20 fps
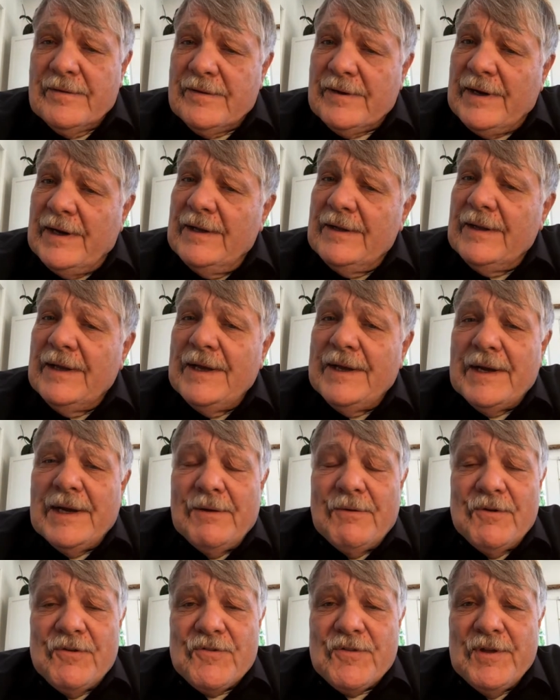Thailand,
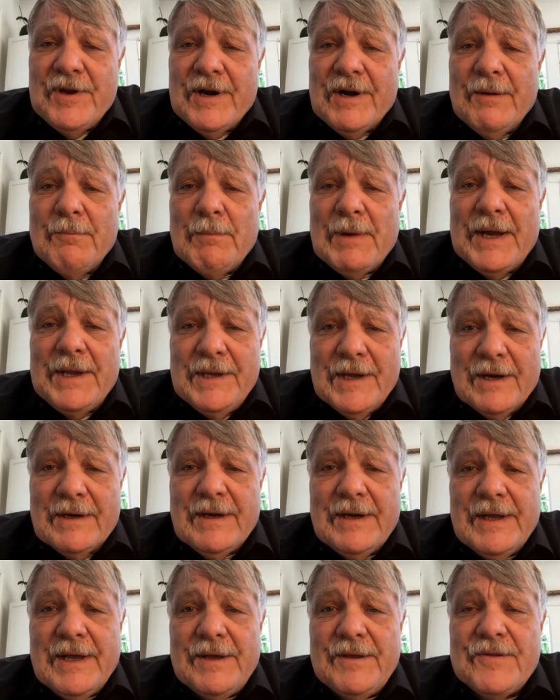I was there in my
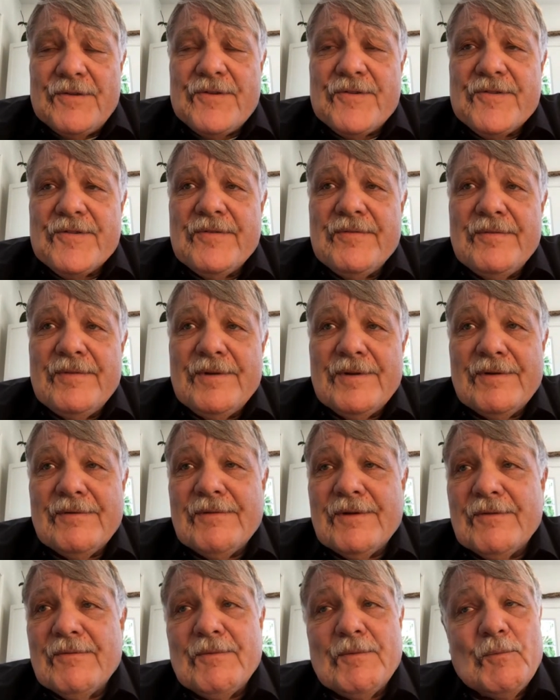young days.
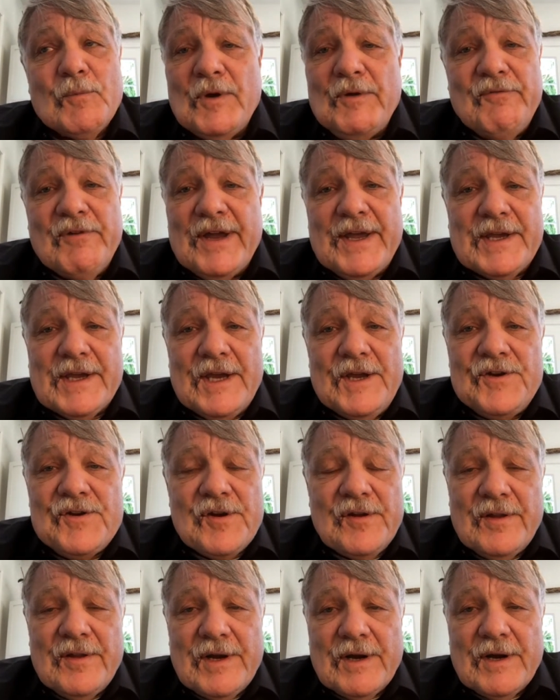We
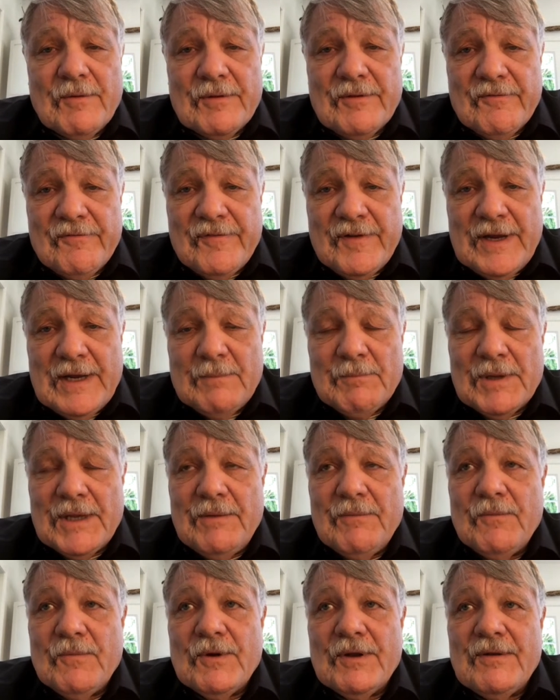vacationed there with the
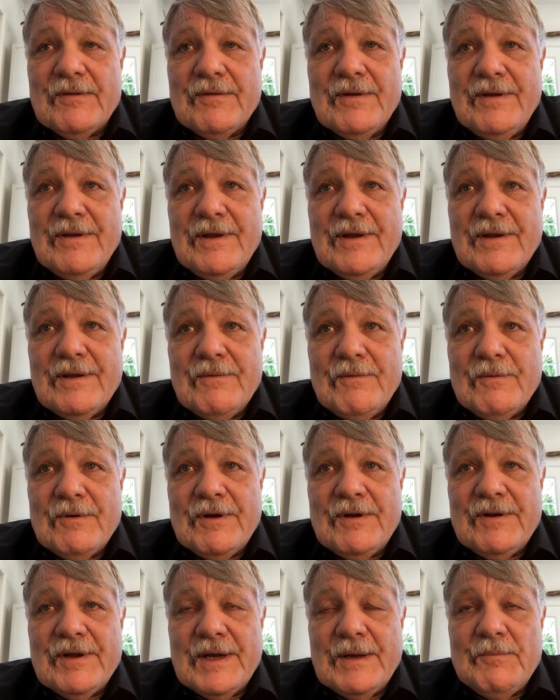family
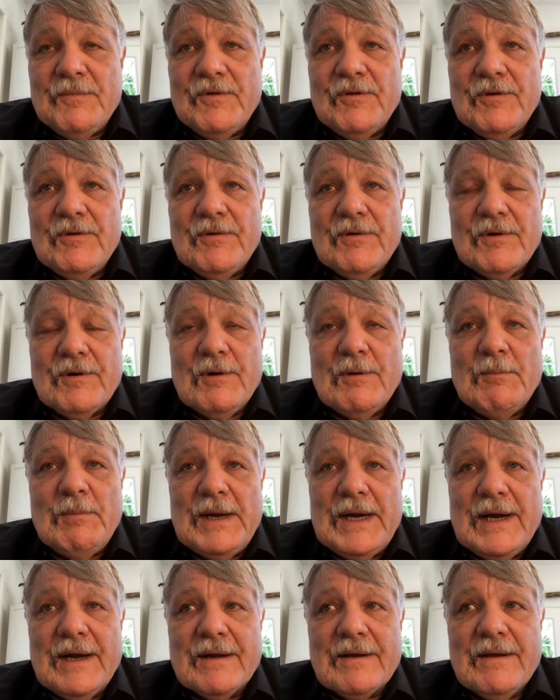one time too, go
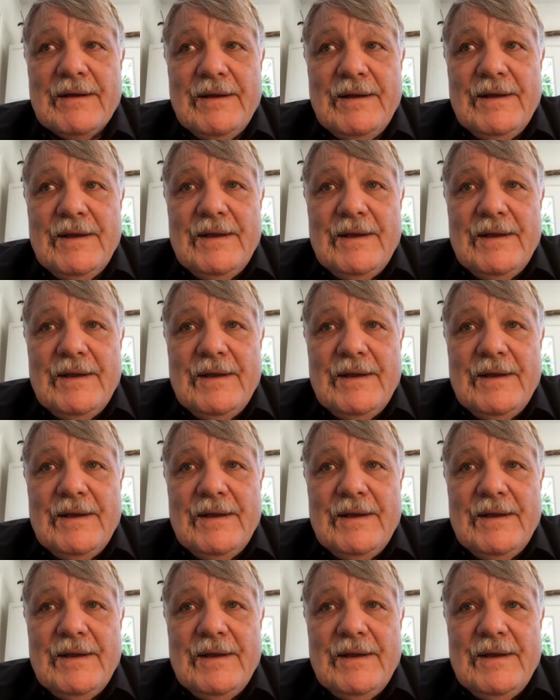back.